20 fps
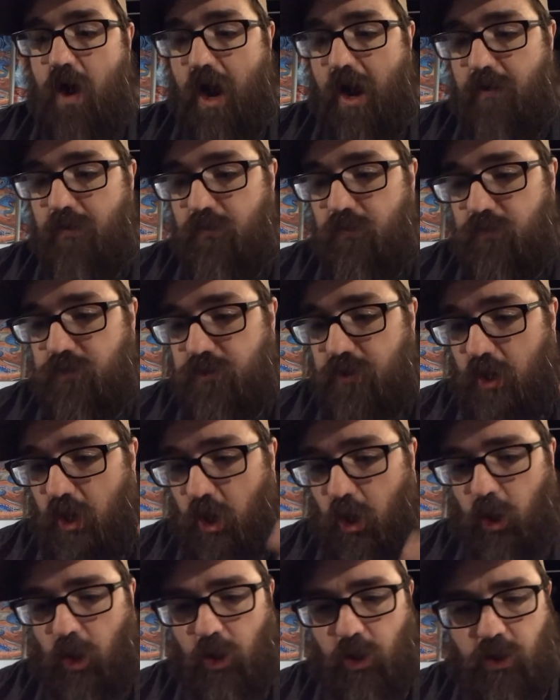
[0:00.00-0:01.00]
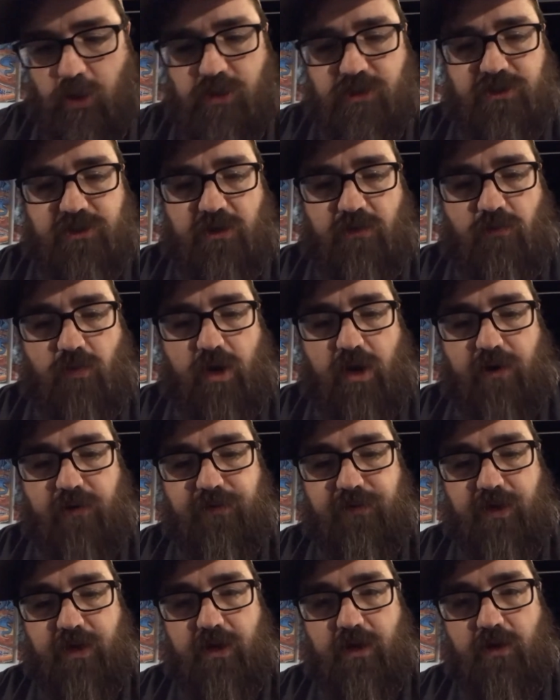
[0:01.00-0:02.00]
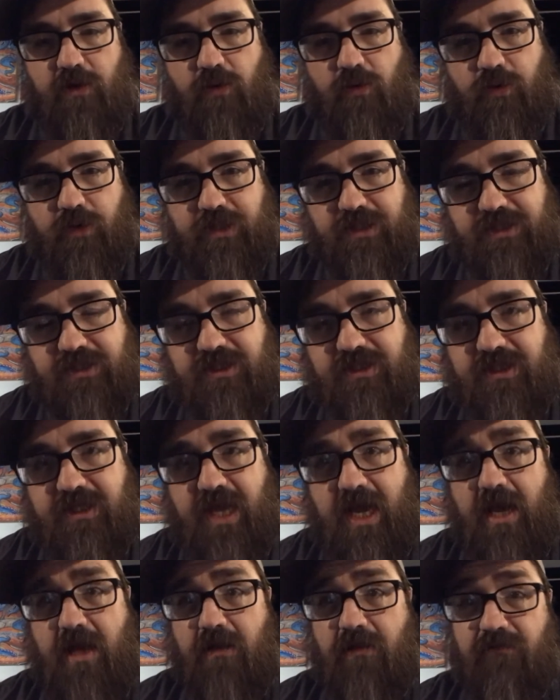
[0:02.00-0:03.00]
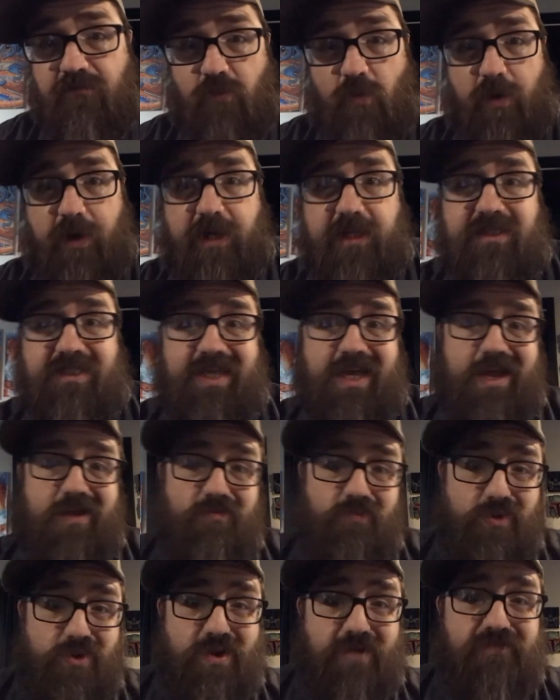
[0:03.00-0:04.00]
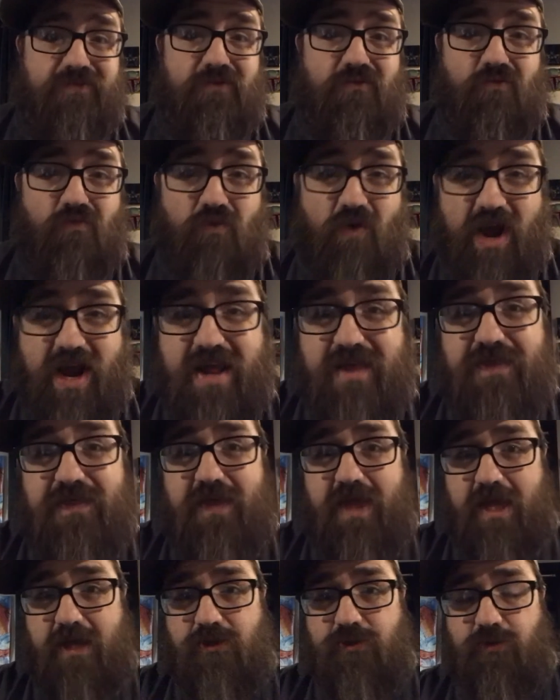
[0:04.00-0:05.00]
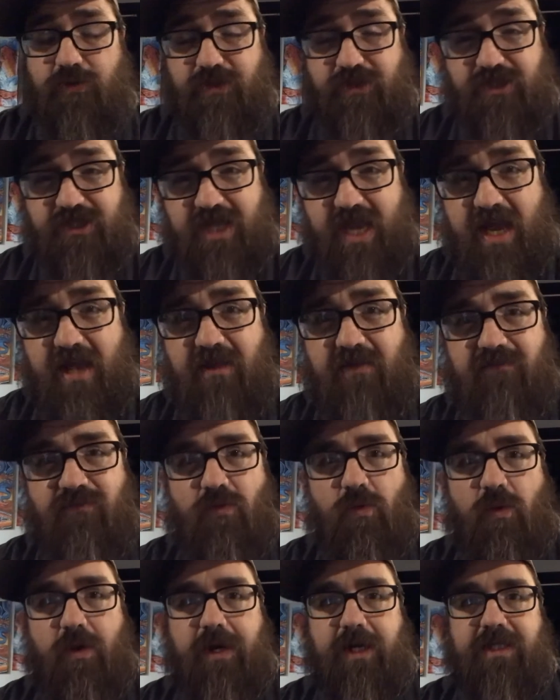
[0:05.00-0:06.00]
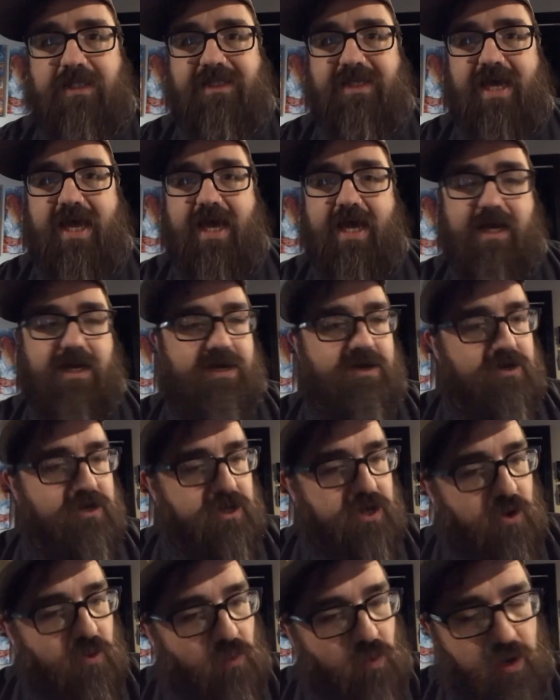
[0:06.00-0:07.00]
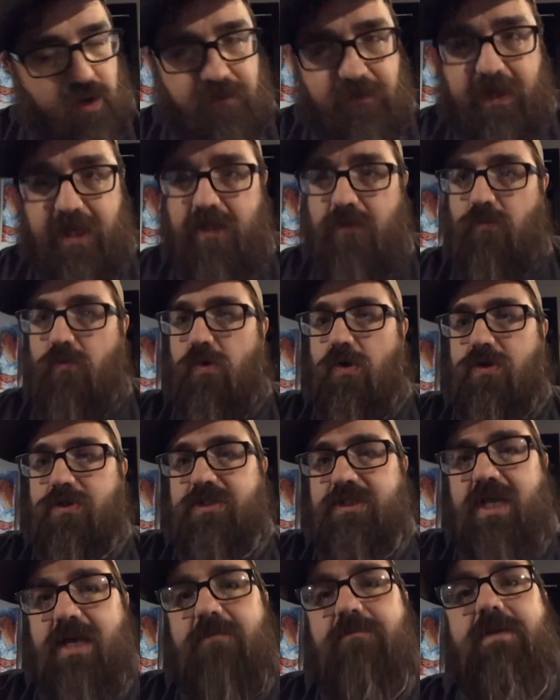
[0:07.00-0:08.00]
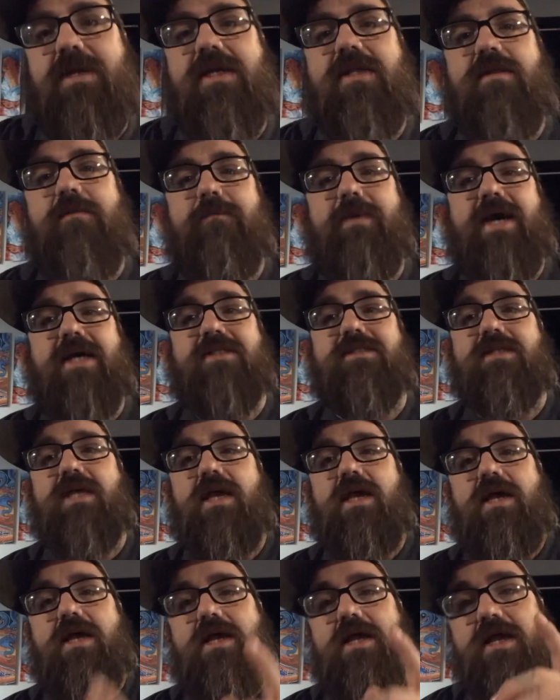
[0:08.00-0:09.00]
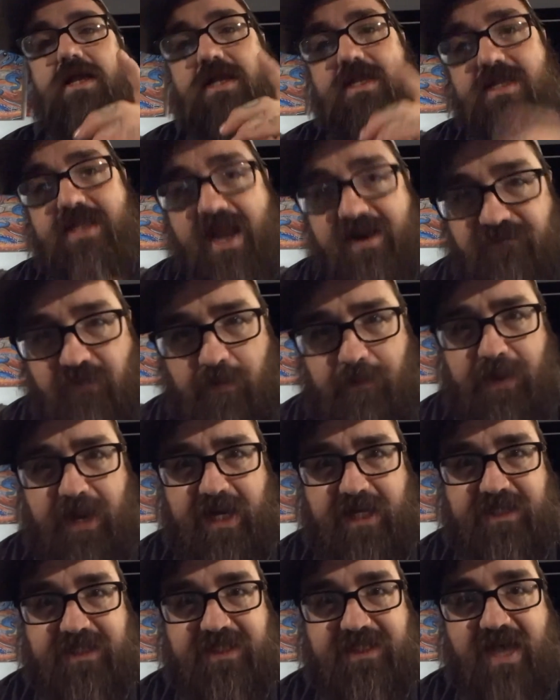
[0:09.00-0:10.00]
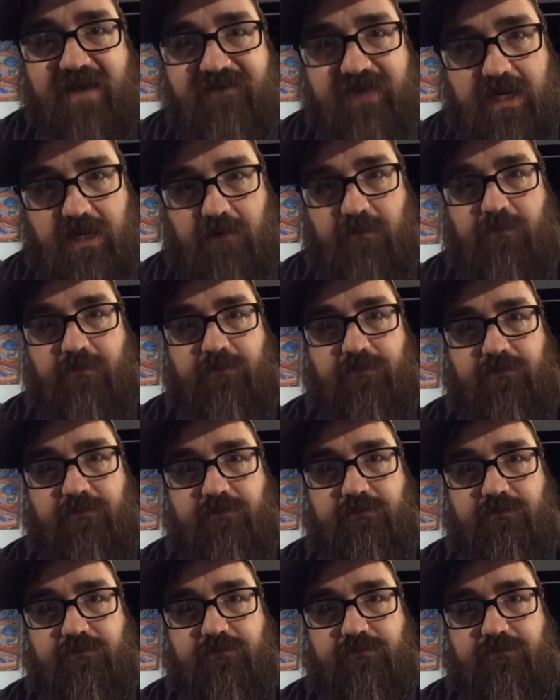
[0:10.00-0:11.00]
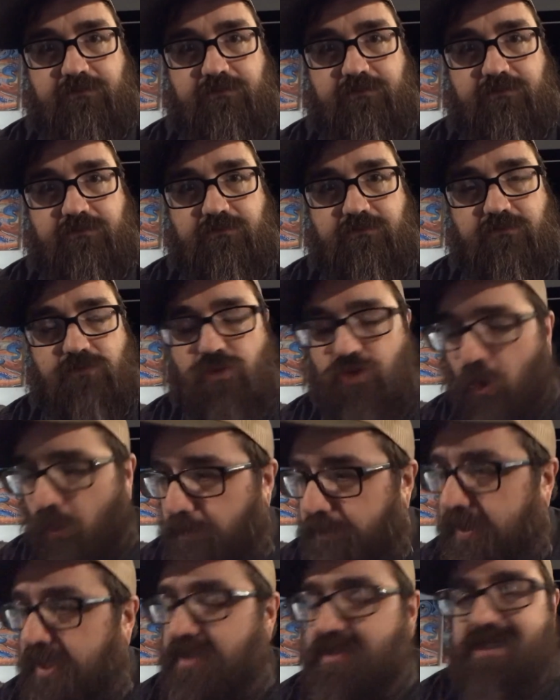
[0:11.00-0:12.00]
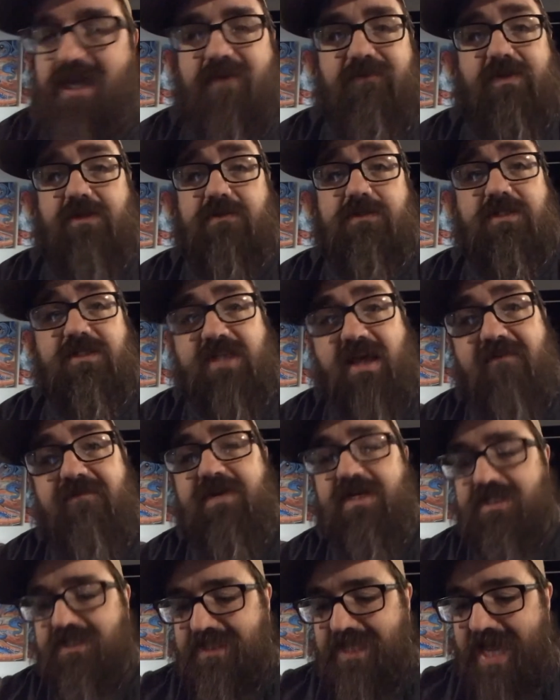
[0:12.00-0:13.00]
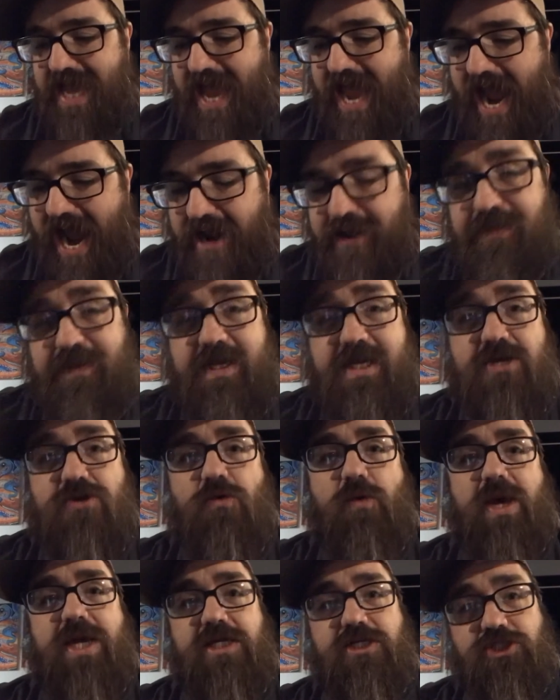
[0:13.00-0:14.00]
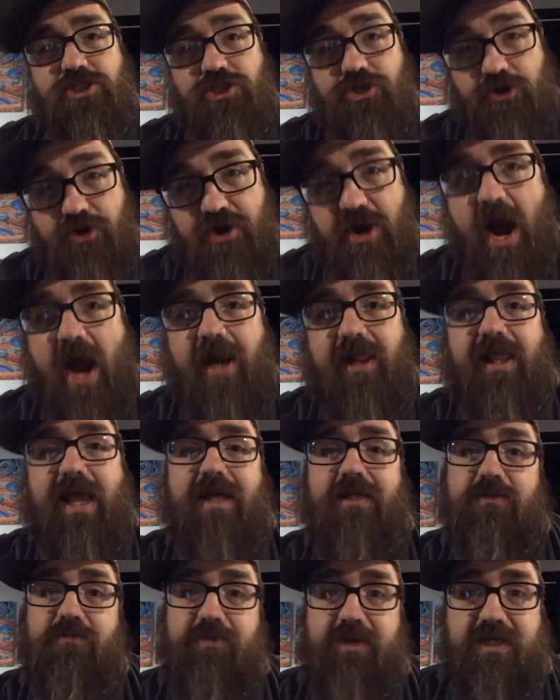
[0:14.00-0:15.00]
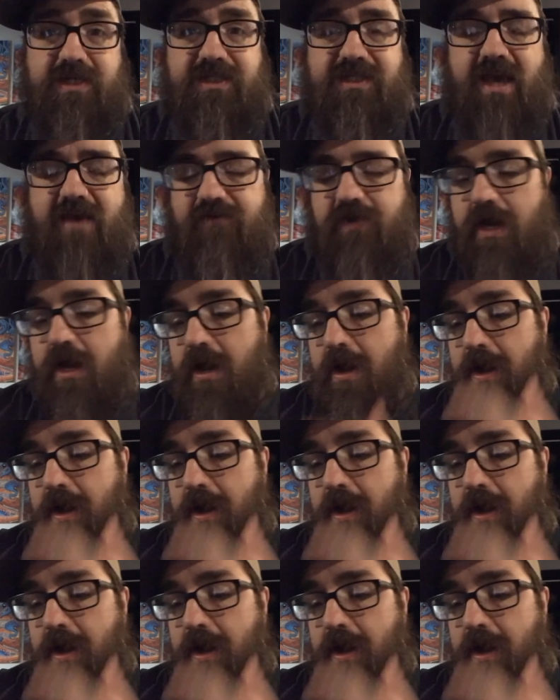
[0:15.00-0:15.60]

I heard somewhere that on a scale of one to ten, when you have to rate things on a scale of one to ten, you know, one being the worst, ten being the best, never pick seven. Don't pick seven. Seven is out of the equation. You're not allowed to pick seven.